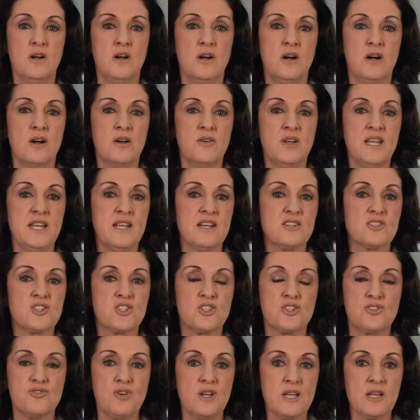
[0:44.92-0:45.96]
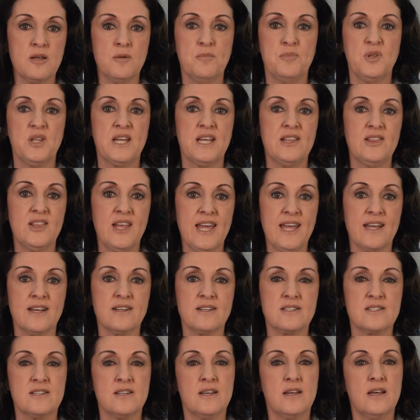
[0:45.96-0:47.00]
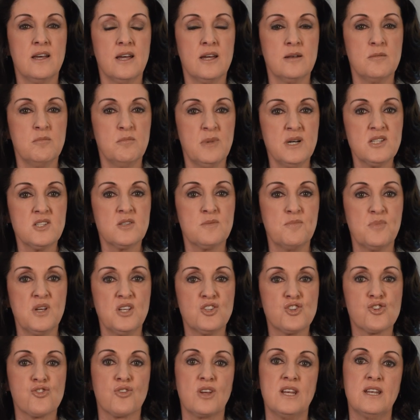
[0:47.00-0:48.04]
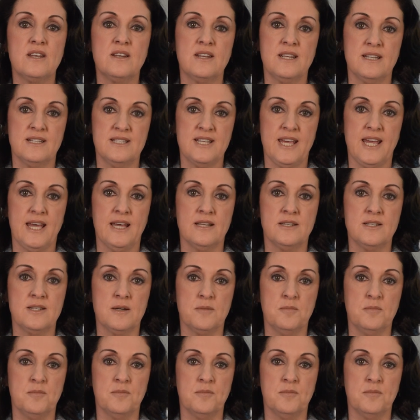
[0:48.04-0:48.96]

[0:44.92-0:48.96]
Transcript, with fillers: are inextricably linked and must be treated in tandem.